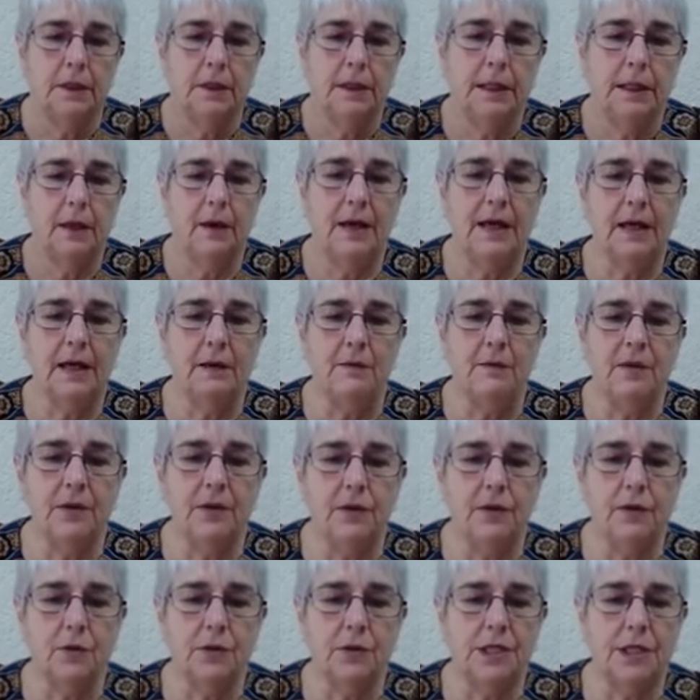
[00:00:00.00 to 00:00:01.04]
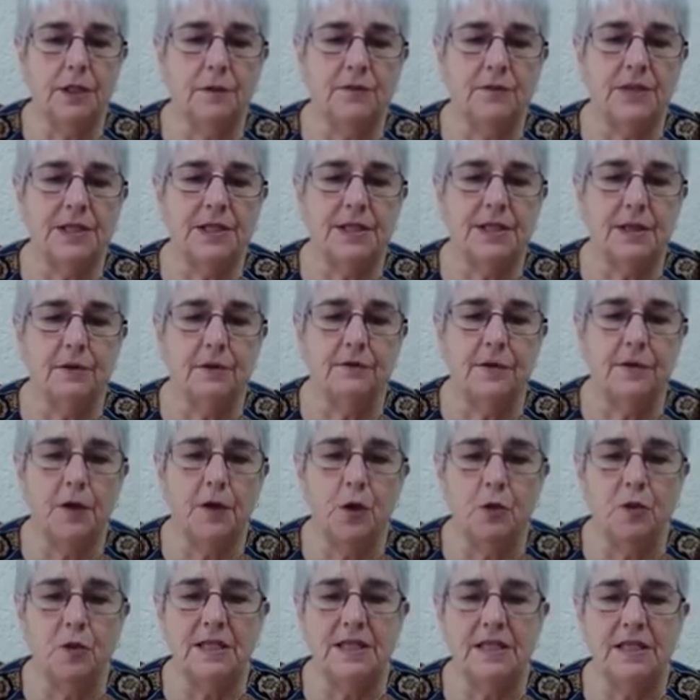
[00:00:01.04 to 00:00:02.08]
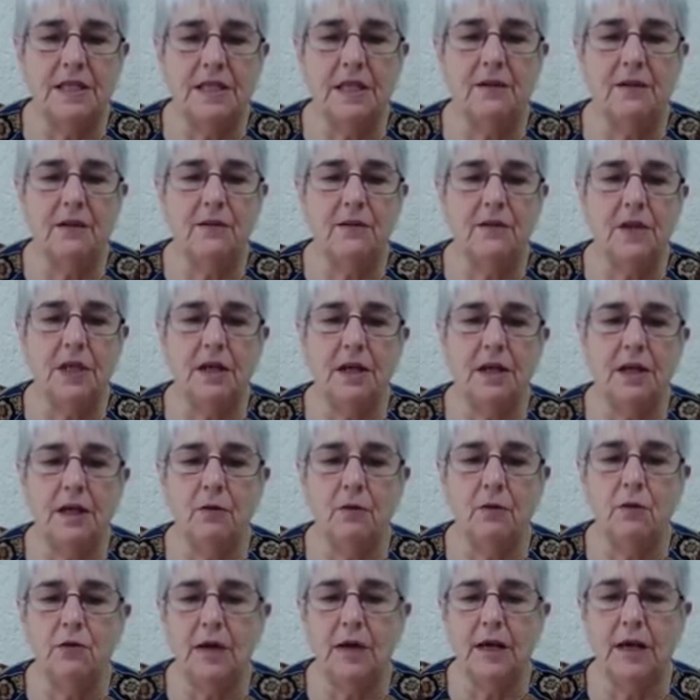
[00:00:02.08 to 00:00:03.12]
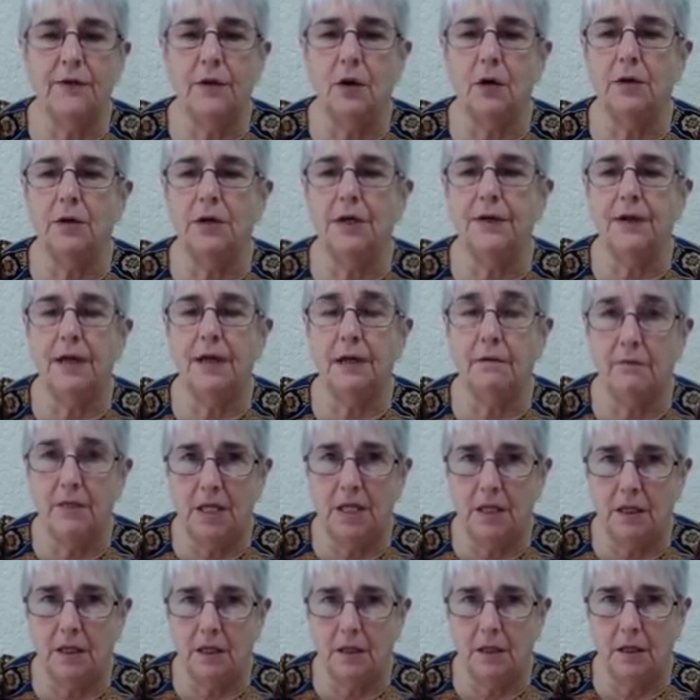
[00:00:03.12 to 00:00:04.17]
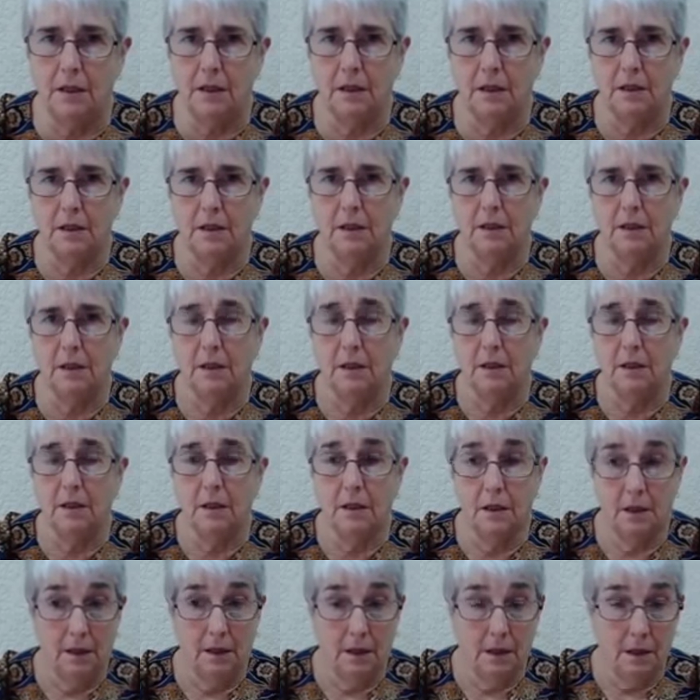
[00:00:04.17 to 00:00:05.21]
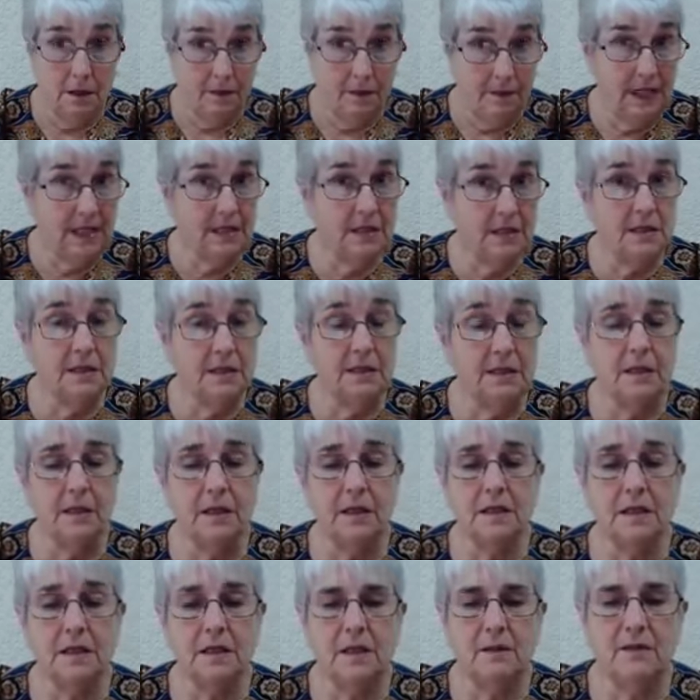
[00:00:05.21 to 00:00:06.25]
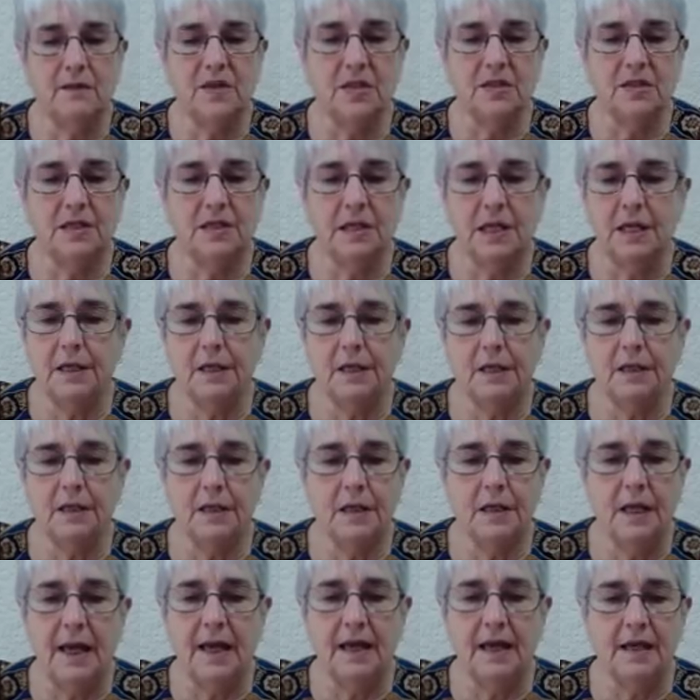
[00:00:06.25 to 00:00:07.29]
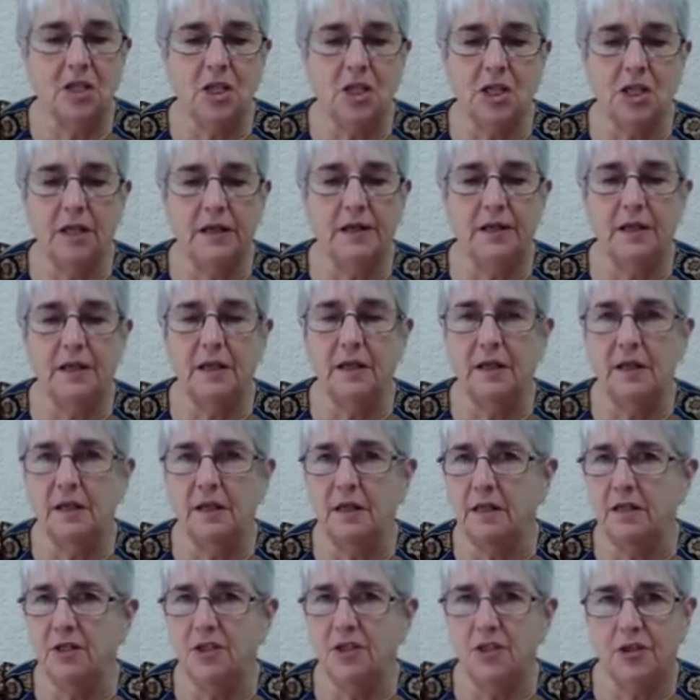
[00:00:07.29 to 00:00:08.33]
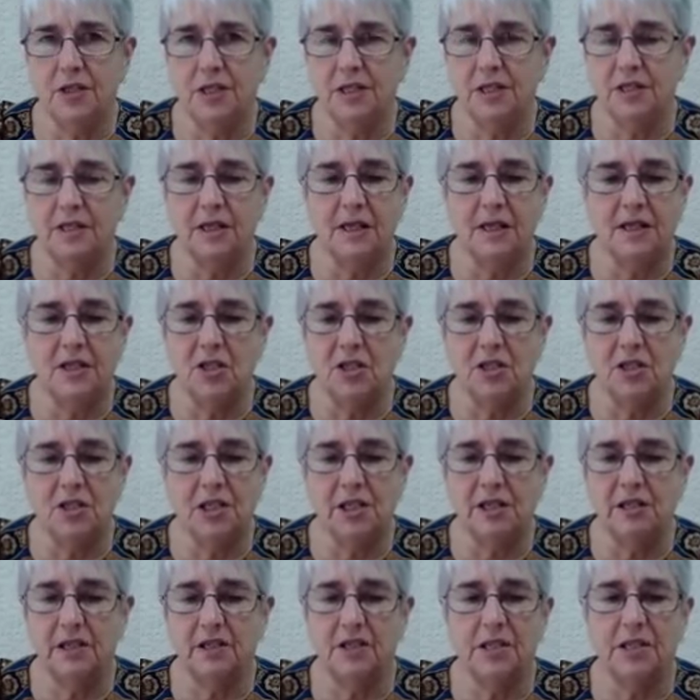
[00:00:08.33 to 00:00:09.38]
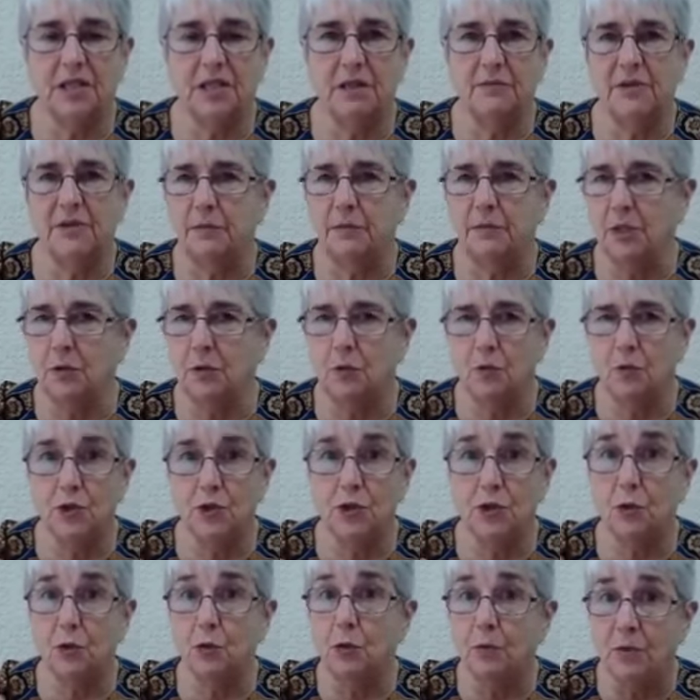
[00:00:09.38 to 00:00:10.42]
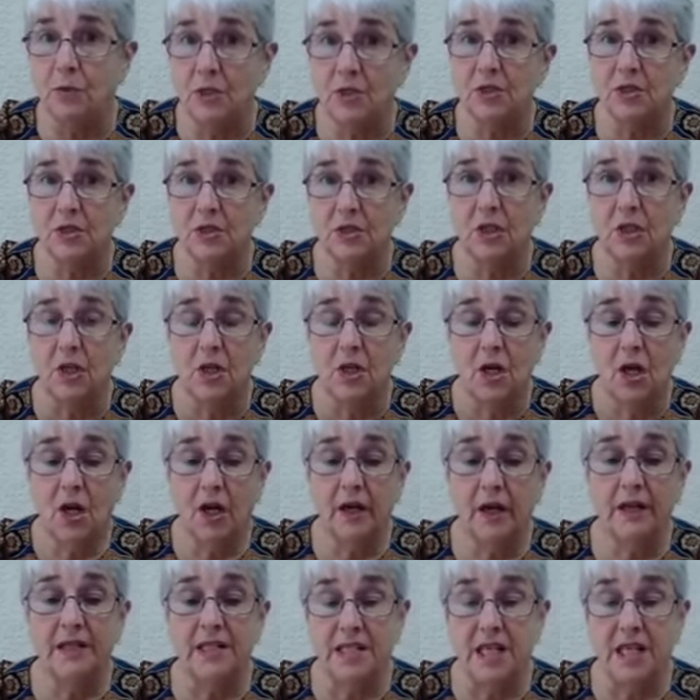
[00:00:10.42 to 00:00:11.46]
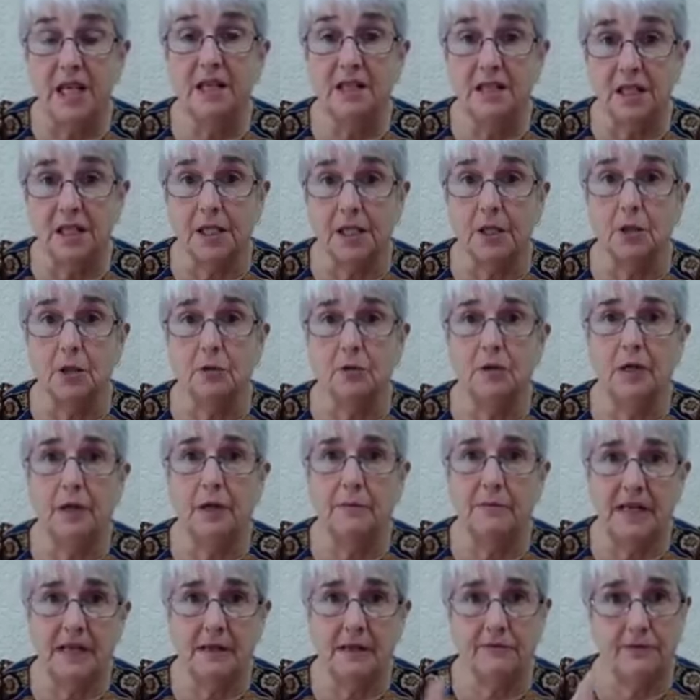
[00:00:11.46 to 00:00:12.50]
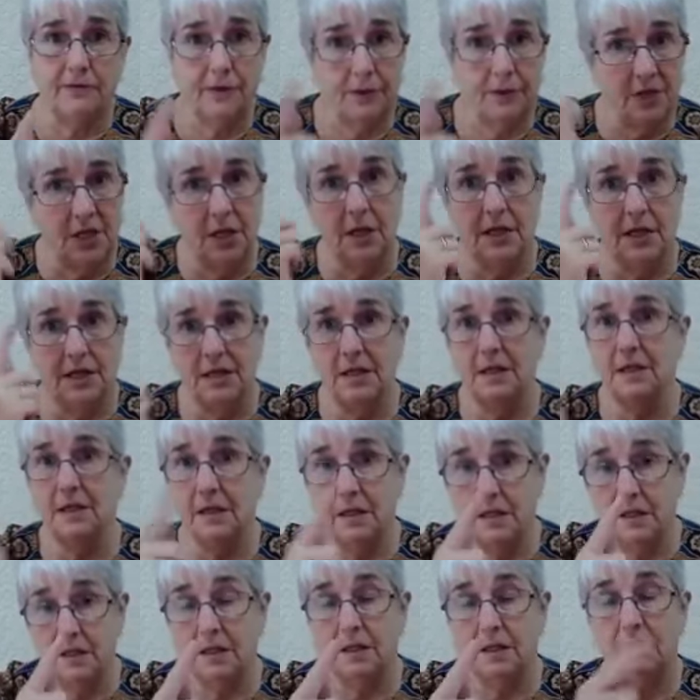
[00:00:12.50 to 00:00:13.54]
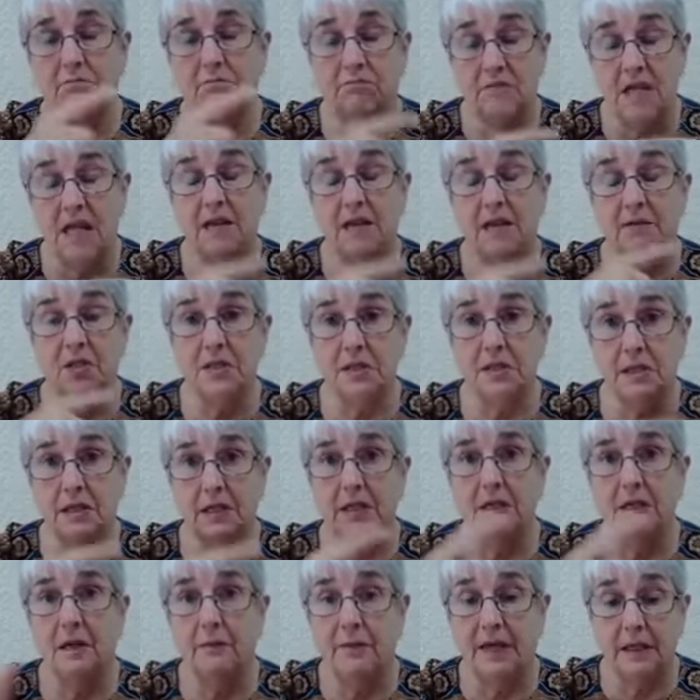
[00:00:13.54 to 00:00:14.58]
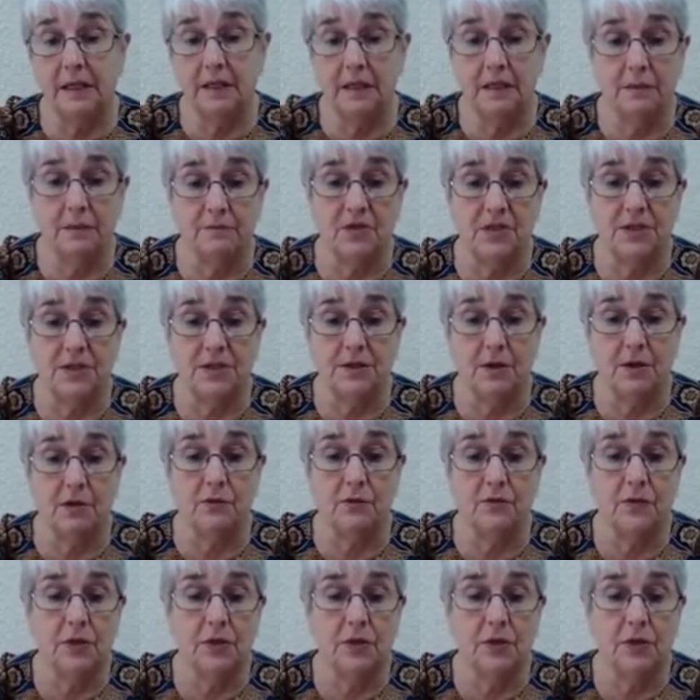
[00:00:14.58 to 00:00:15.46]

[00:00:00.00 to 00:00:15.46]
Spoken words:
Now Haman thought to himself, "Who is there that the king would rather honour than me?" That's the second time it's stated. Actually, the English translation changes it a bit, but the words are almost identical, apart from the idea that Haman's thinking about it himself.